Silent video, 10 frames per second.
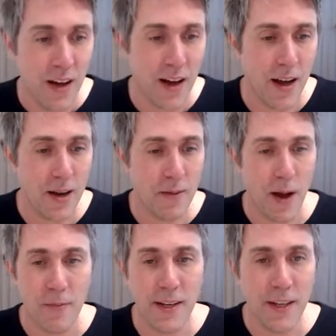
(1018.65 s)

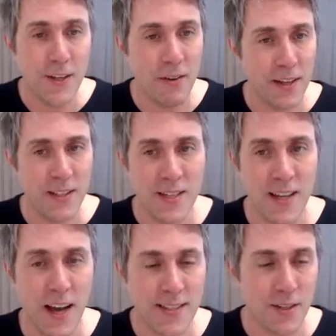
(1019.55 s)
I mean, you don't need these
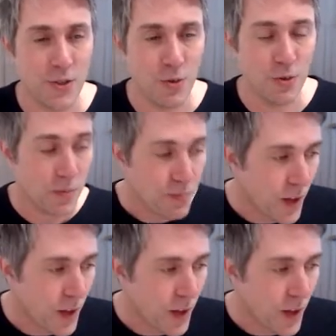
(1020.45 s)
high-tech tools.